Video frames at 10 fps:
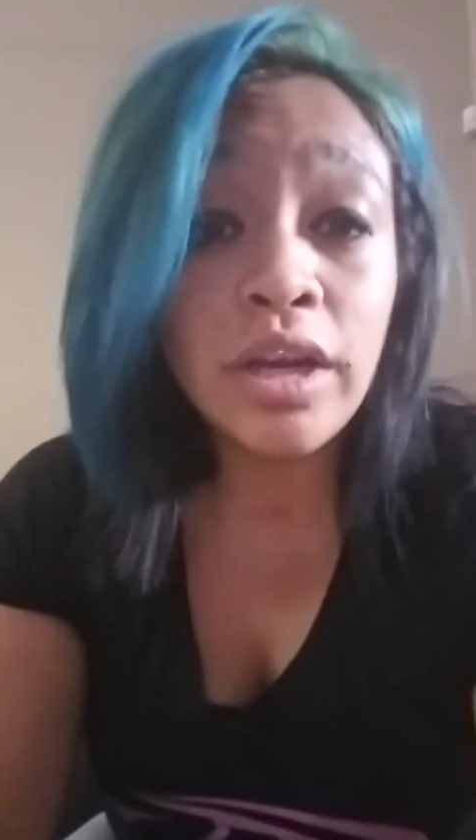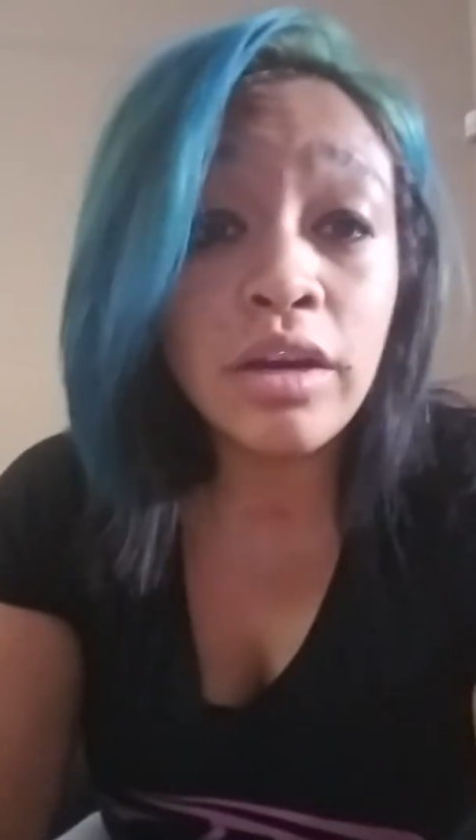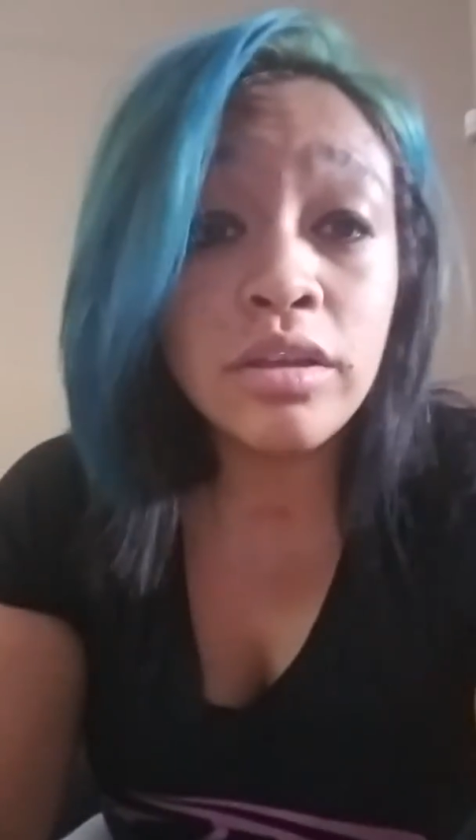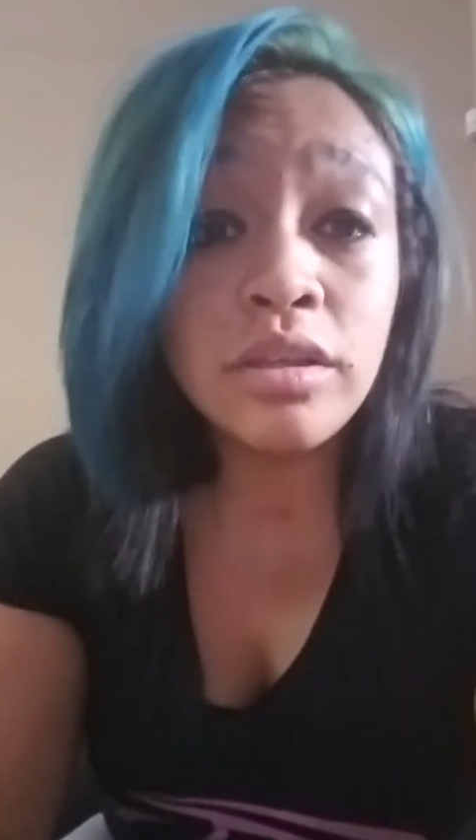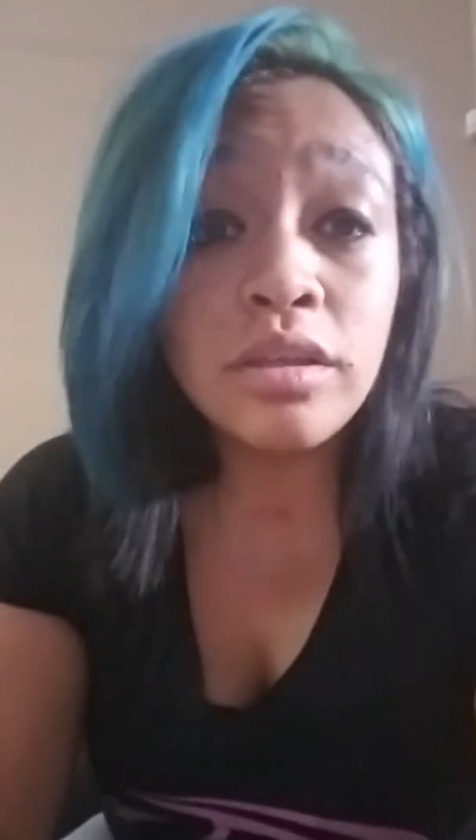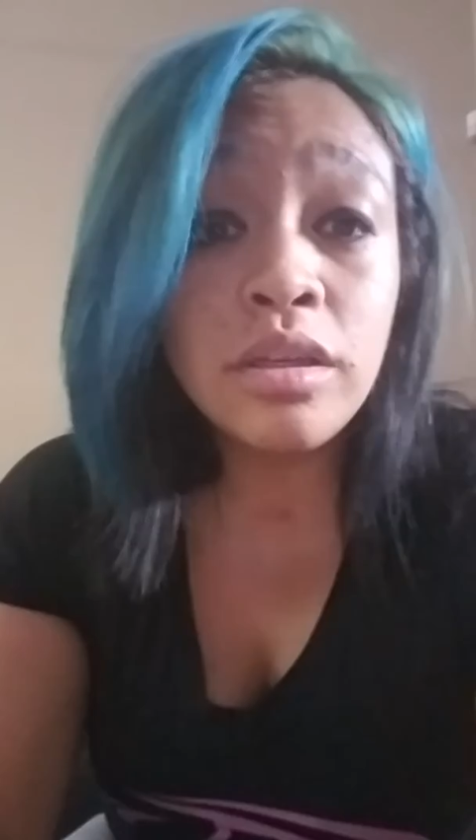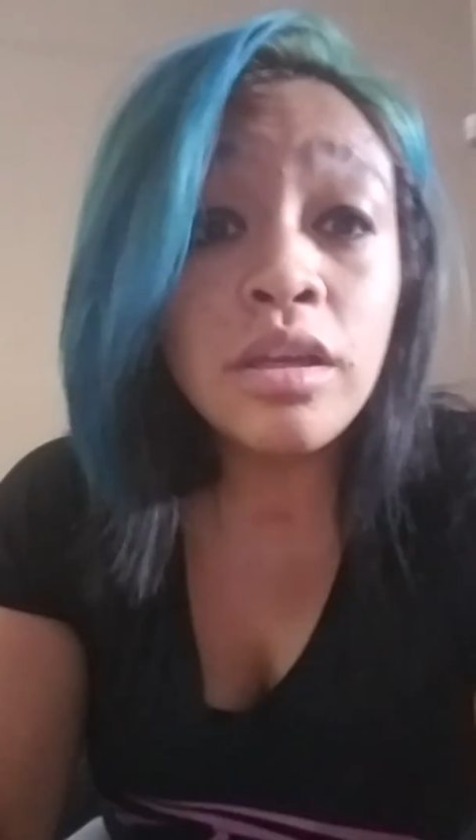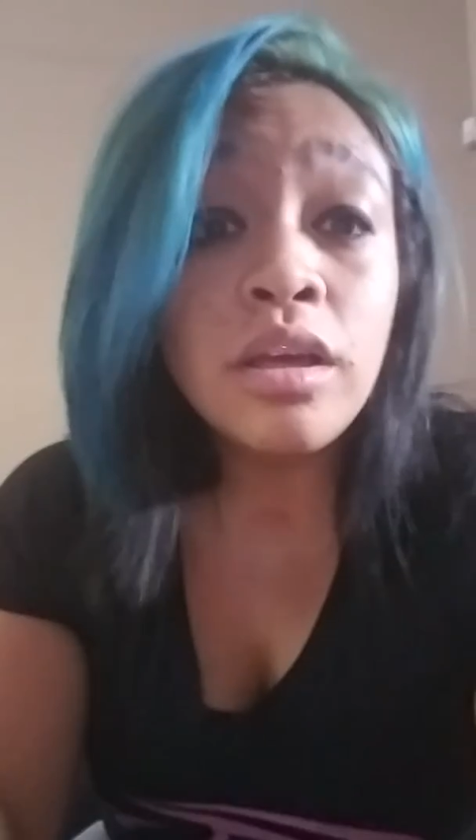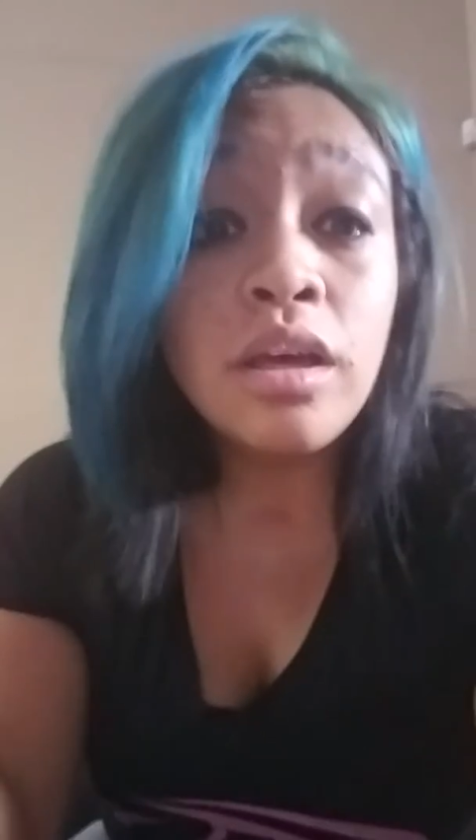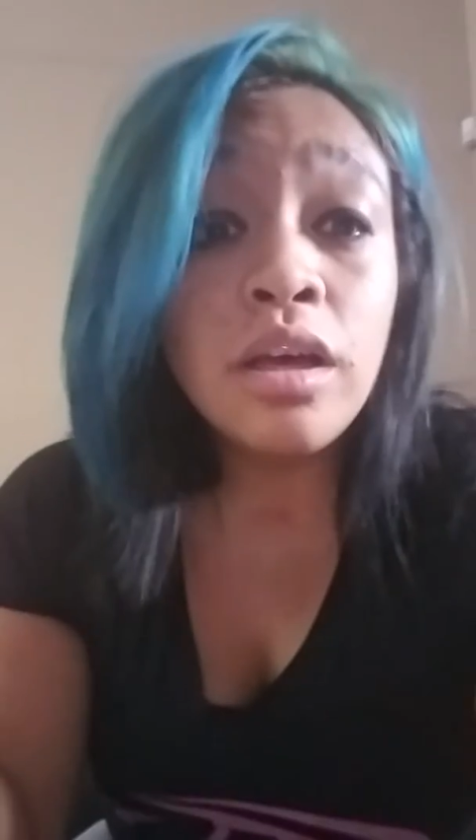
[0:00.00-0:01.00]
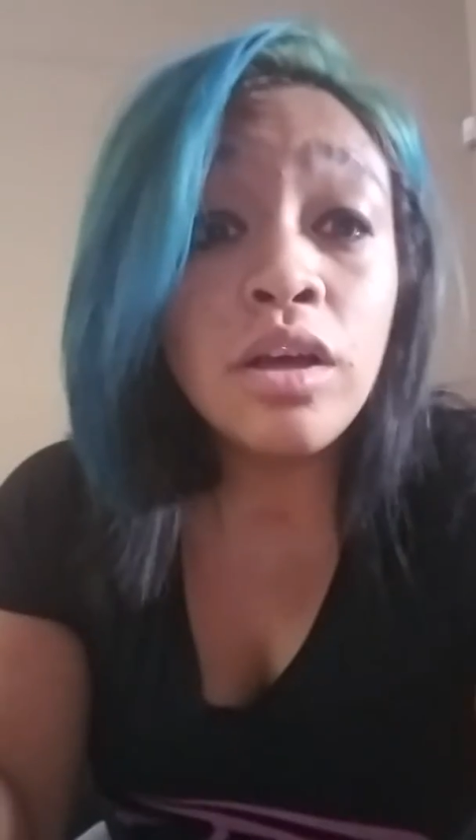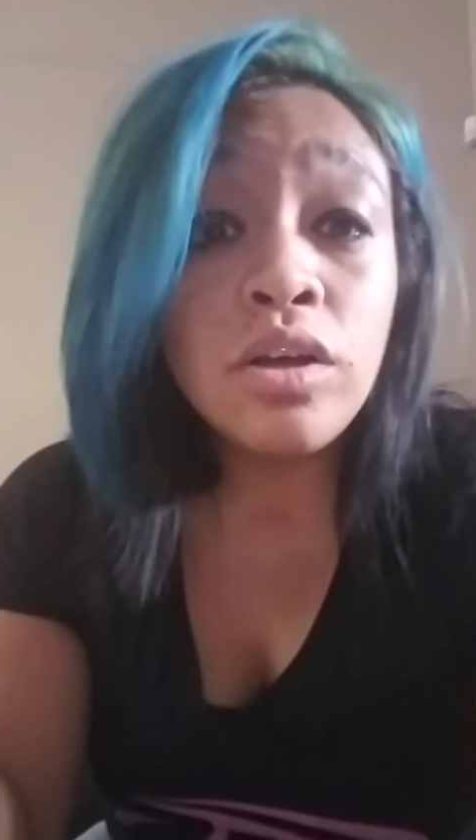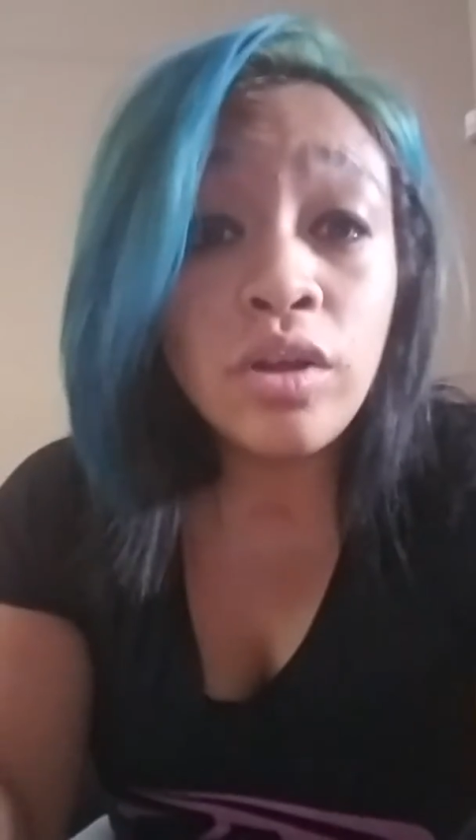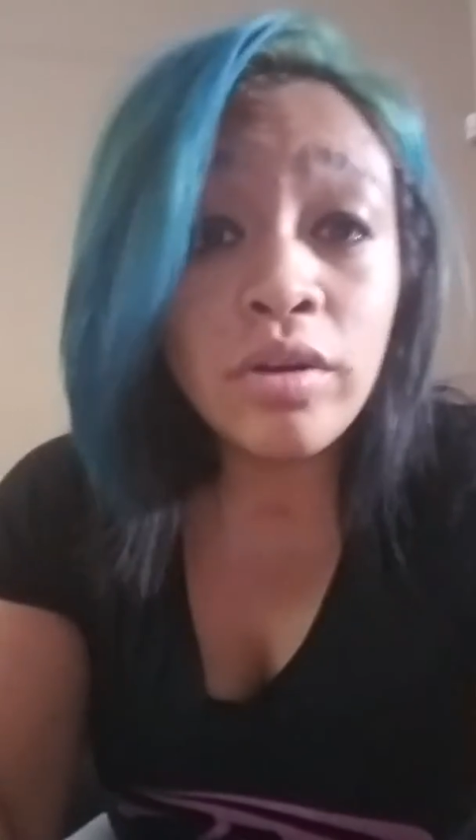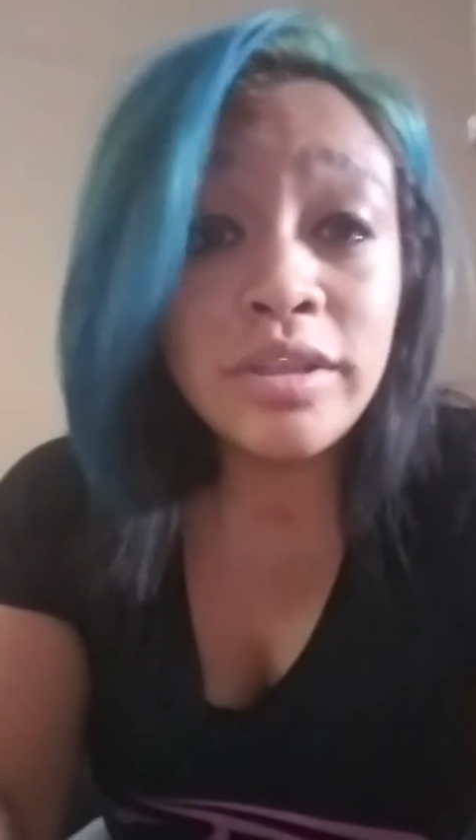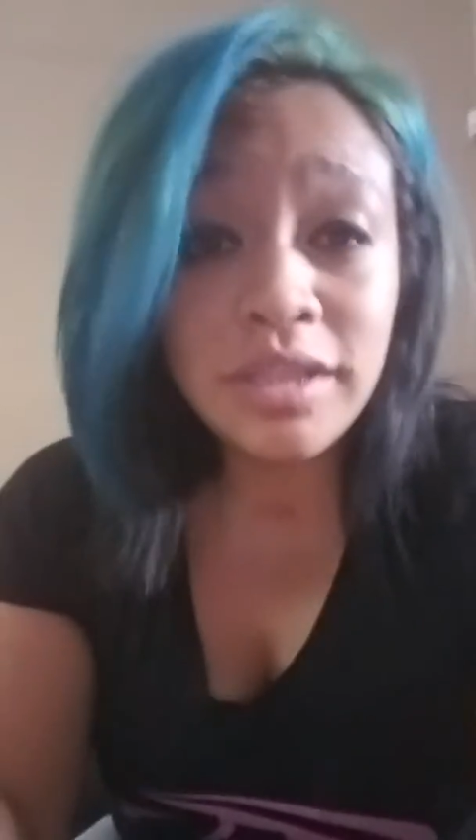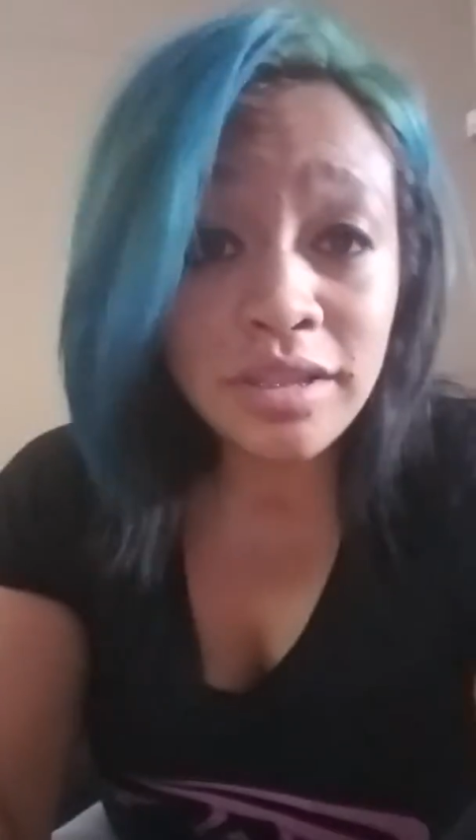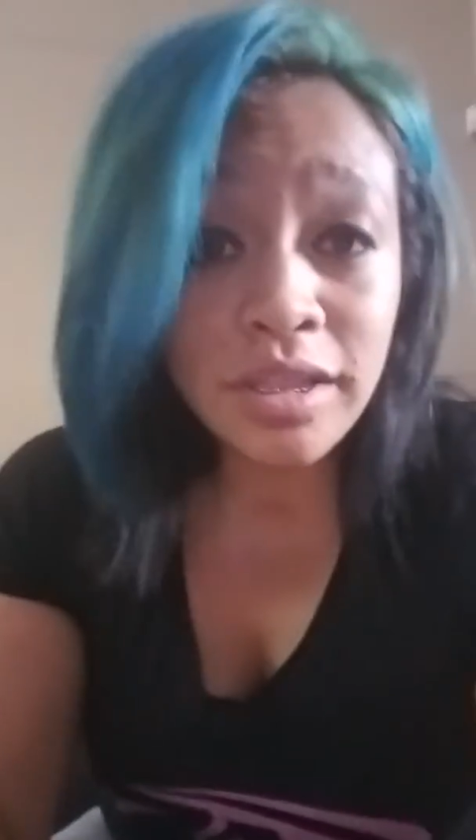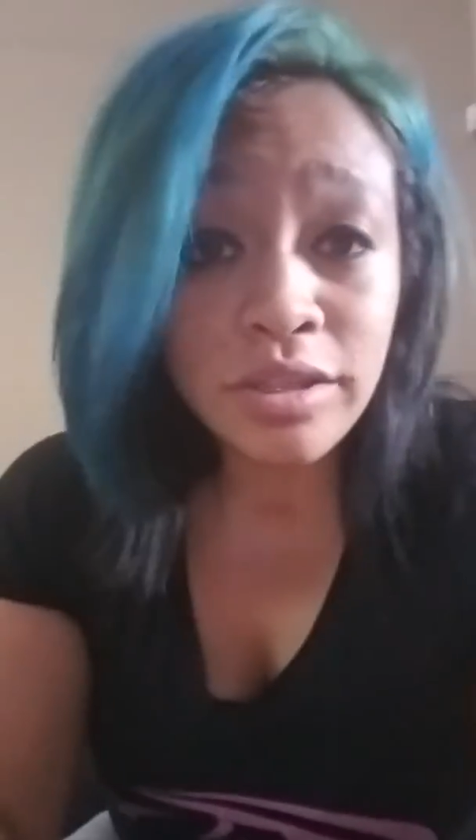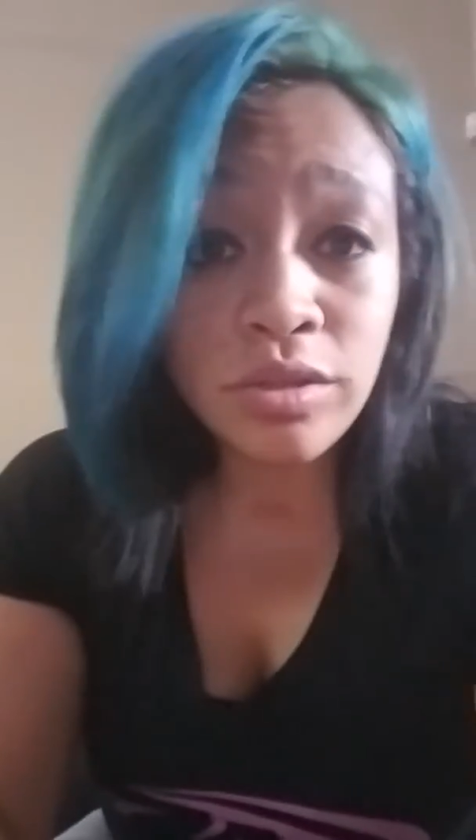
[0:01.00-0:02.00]
out. Go to
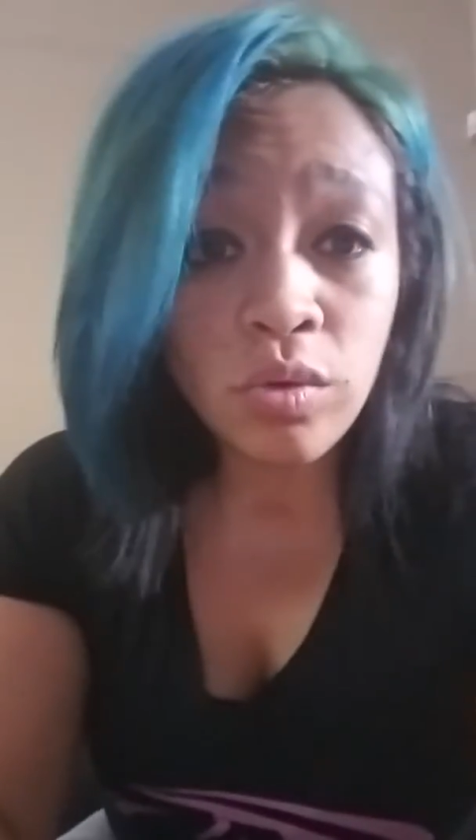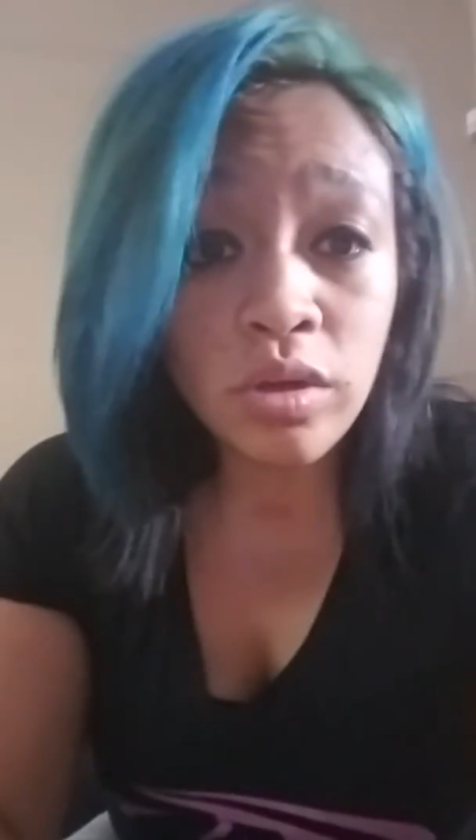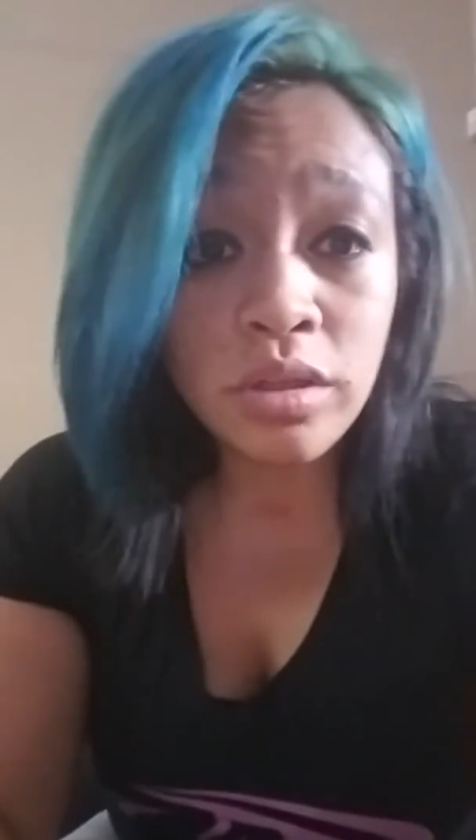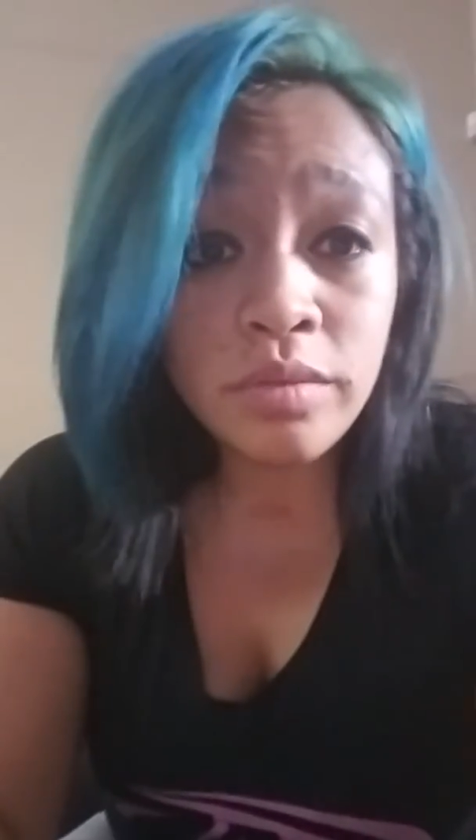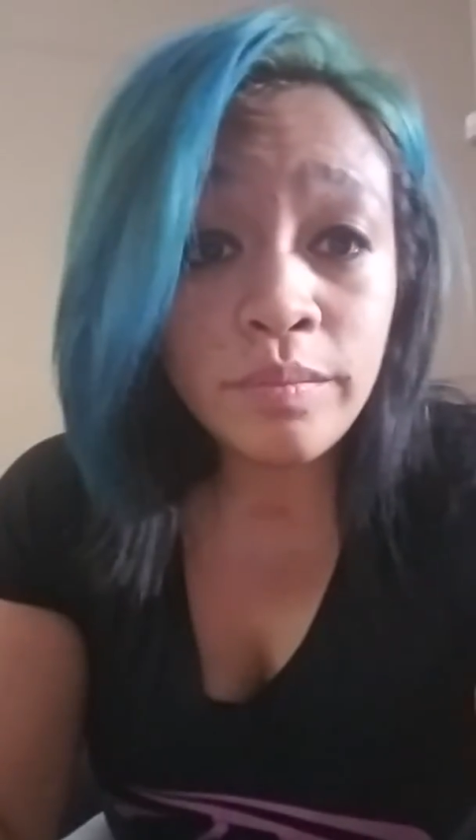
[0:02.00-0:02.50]
success school.